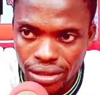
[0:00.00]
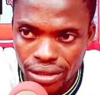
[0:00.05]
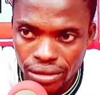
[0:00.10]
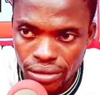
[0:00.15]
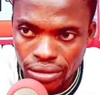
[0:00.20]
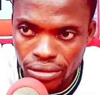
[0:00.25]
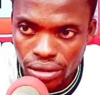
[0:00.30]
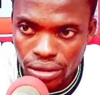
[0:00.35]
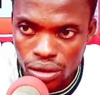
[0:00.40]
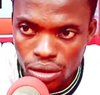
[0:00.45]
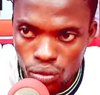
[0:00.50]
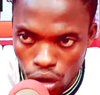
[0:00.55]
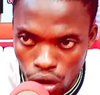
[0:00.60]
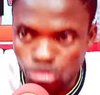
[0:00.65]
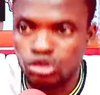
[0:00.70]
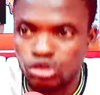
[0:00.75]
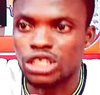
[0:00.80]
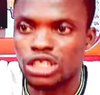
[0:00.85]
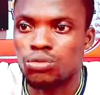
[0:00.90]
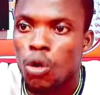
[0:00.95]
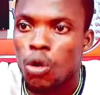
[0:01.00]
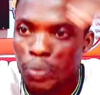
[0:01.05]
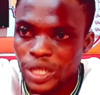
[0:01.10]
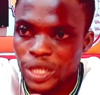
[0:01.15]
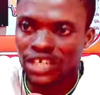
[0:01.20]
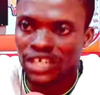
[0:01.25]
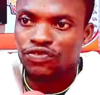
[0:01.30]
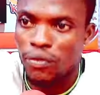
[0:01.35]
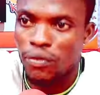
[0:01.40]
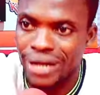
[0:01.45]
One shoot me
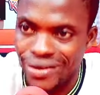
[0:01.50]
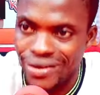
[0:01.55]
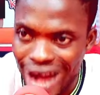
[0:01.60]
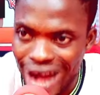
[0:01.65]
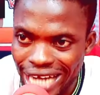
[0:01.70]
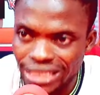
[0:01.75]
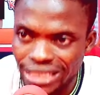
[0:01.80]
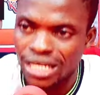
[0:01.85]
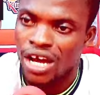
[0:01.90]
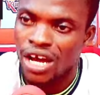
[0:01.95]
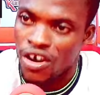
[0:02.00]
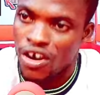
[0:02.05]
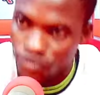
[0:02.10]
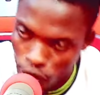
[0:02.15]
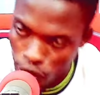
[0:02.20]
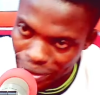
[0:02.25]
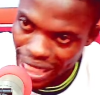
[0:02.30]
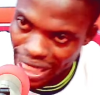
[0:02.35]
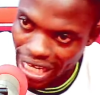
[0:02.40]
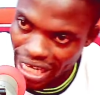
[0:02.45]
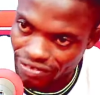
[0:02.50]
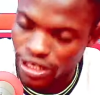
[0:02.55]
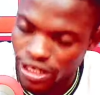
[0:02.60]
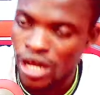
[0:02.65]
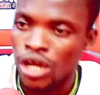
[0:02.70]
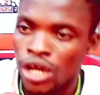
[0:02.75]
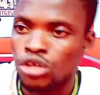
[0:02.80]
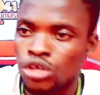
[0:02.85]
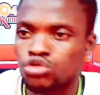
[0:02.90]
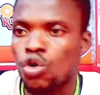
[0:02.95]
pretty from the right, from the left.
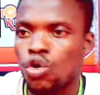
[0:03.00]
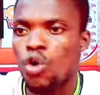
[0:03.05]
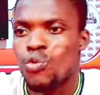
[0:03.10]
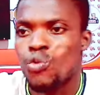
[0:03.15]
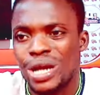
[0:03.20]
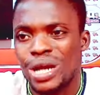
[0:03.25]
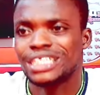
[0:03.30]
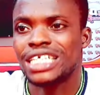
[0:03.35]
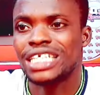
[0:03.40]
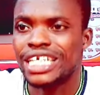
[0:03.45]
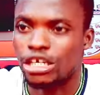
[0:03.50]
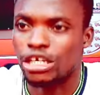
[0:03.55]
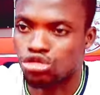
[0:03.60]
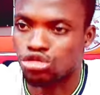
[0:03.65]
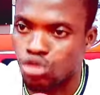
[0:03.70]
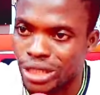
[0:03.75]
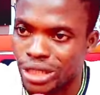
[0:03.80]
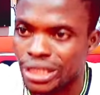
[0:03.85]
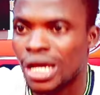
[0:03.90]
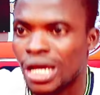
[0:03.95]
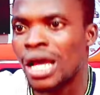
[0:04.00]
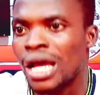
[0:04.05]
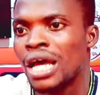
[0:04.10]
So Rick's in your solid.